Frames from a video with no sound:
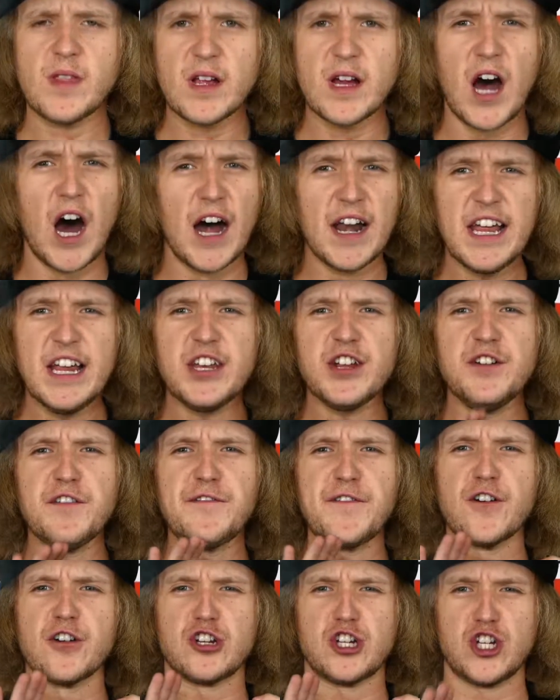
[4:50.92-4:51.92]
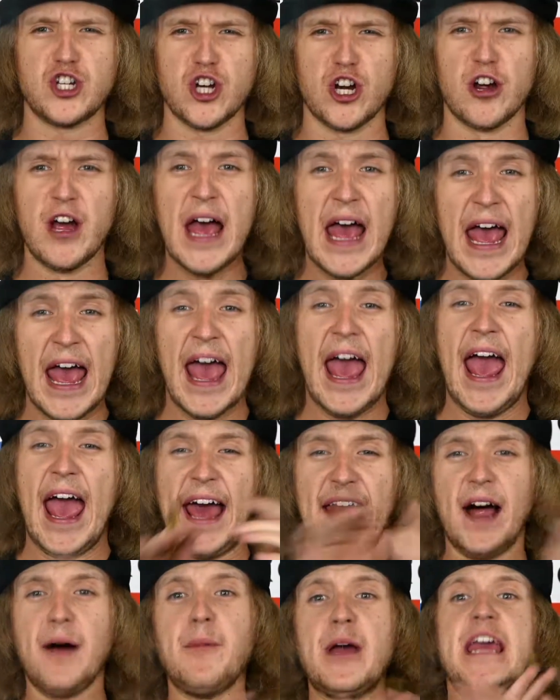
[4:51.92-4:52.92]
Honeydew for sure.
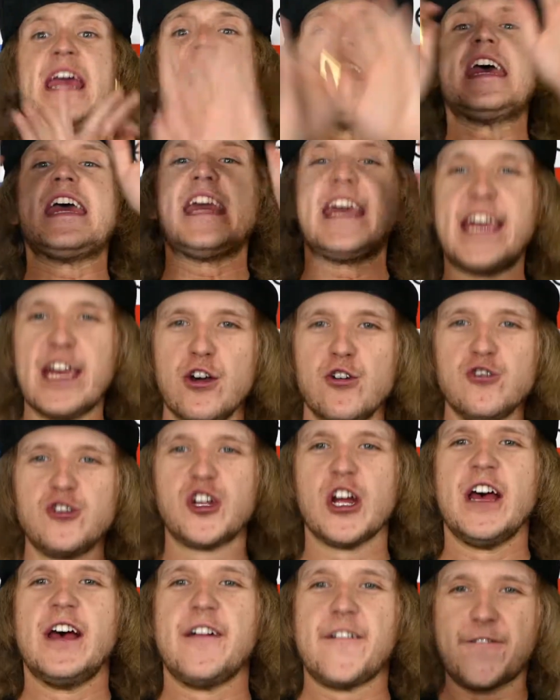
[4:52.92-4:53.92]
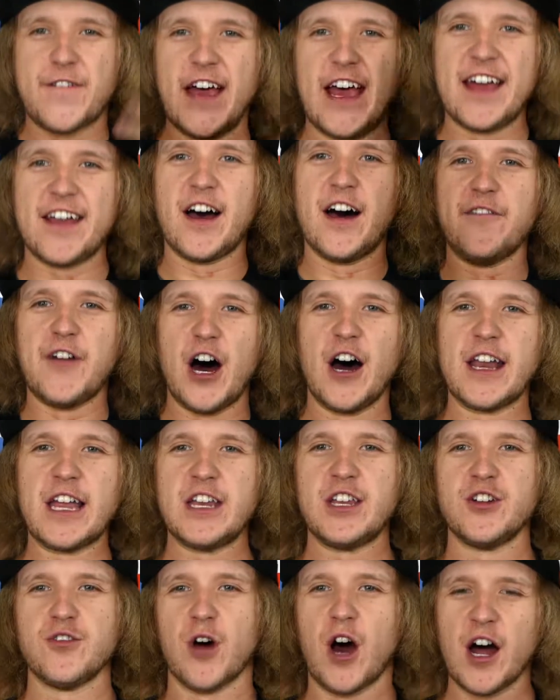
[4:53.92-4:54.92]
And I'm a huge fan of
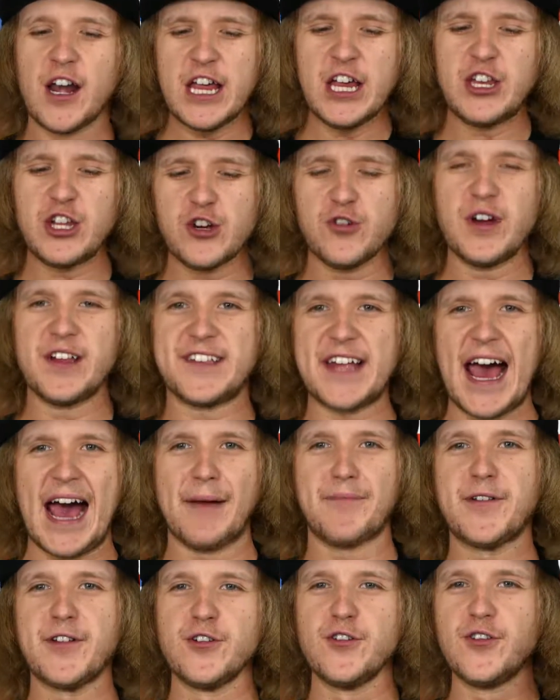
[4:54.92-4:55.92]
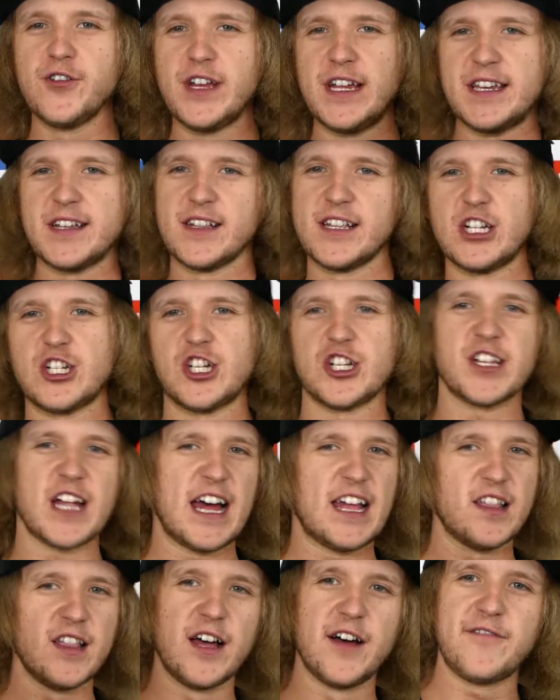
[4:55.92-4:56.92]
honeydew. Honeydew is absolutely delicious.
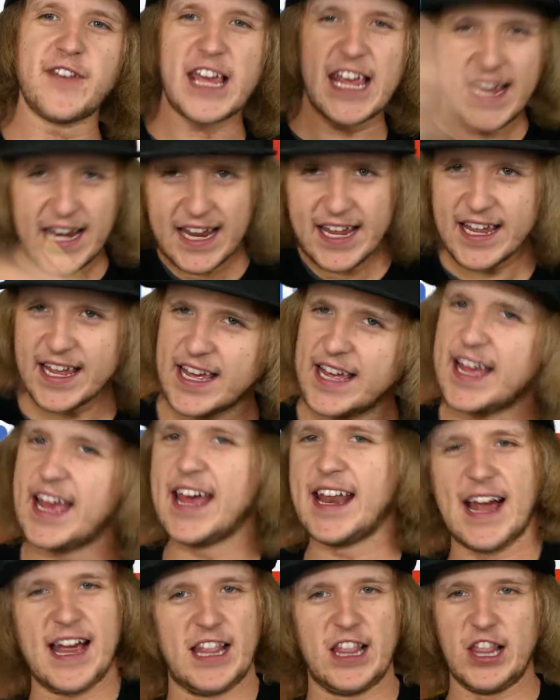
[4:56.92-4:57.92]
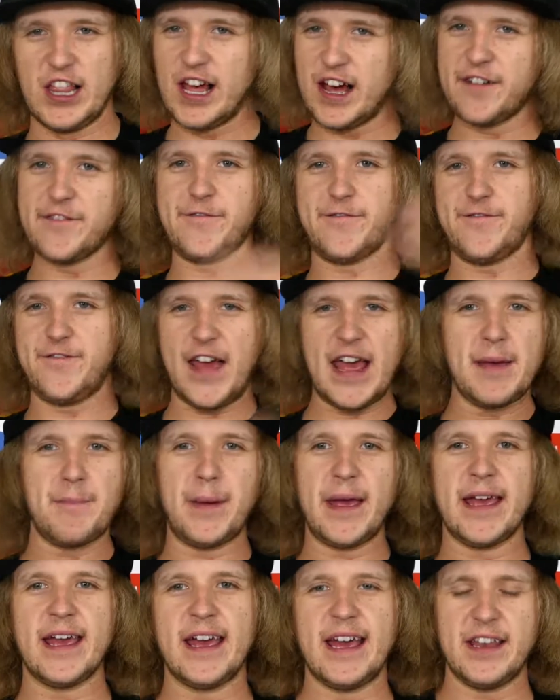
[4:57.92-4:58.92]
I love eating it and I love
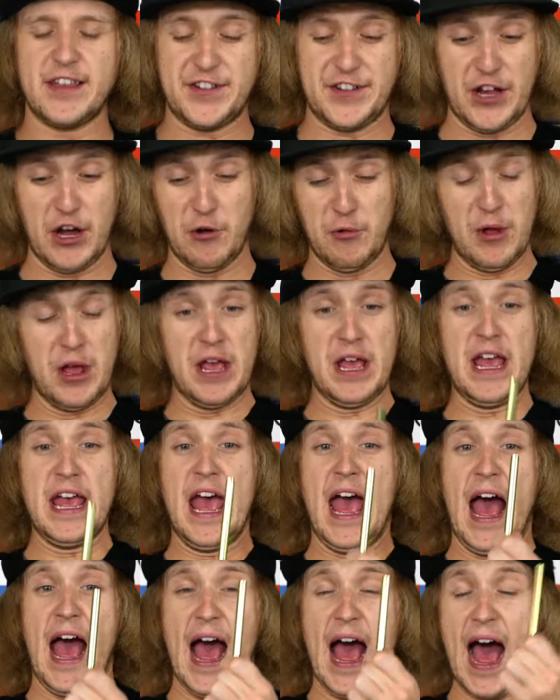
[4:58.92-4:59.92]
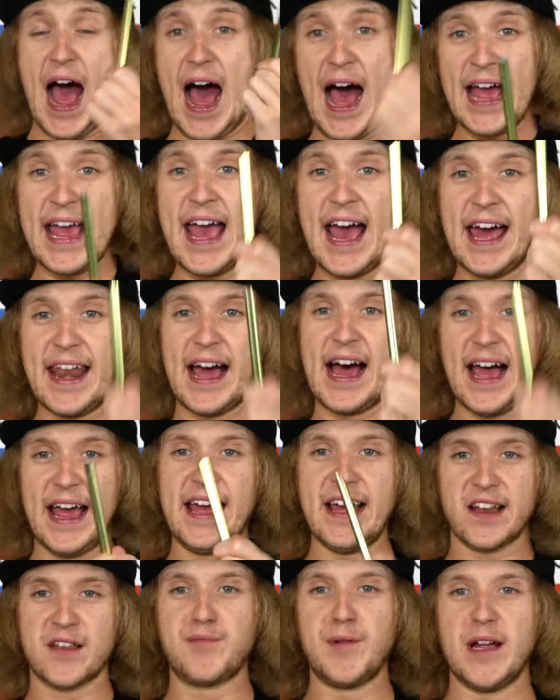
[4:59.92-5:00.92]
vaping it. So I had
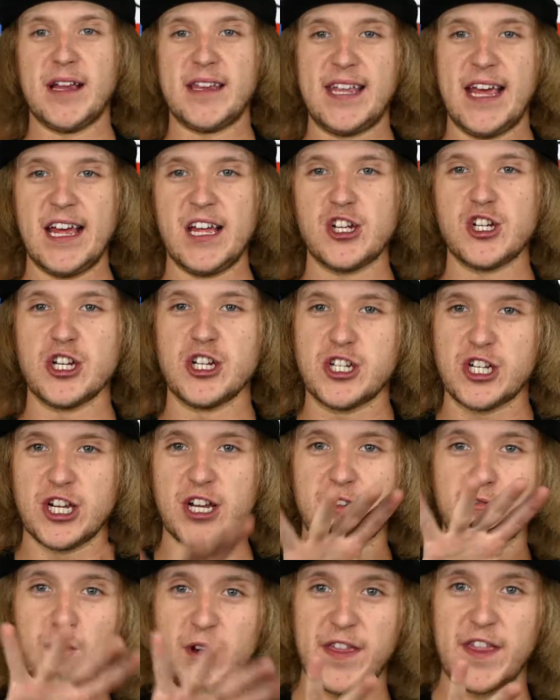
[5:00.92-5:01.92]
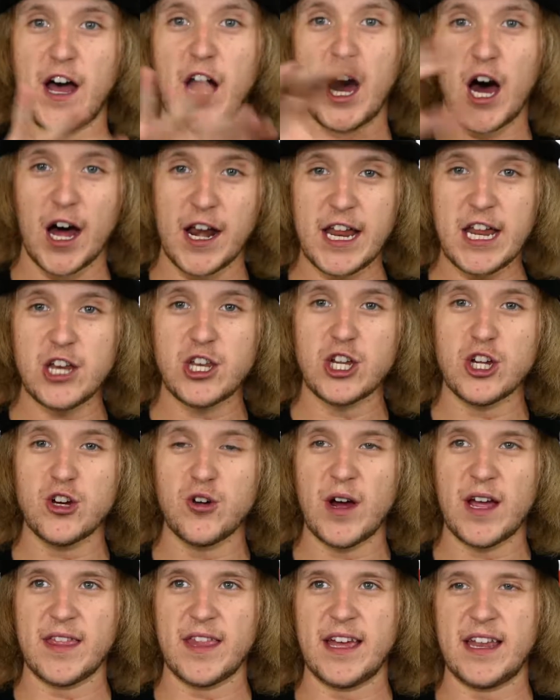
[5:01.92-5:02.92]
high expectations just with the
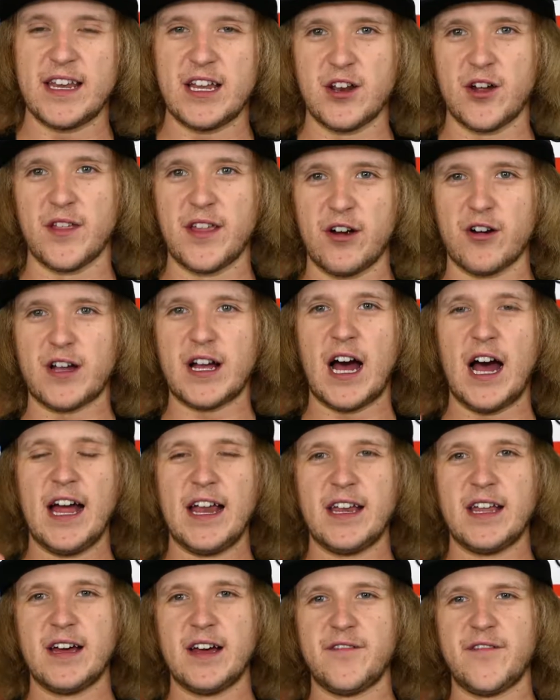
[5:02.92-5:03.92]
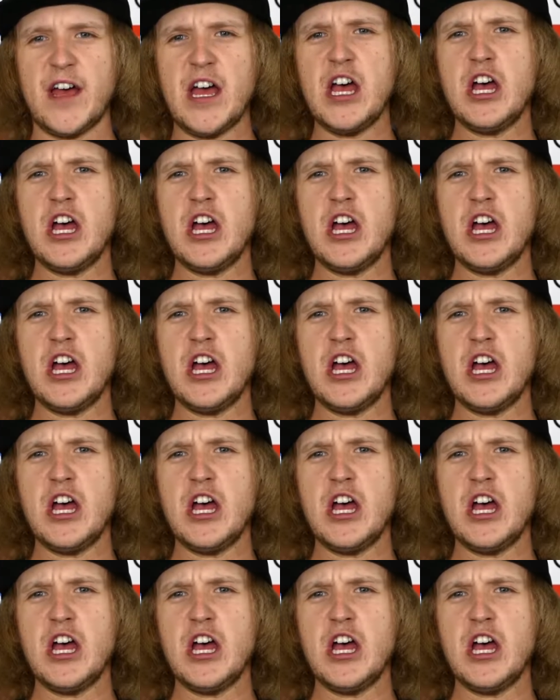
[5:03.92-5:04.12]
Honeydew, and then, you know, they were kind of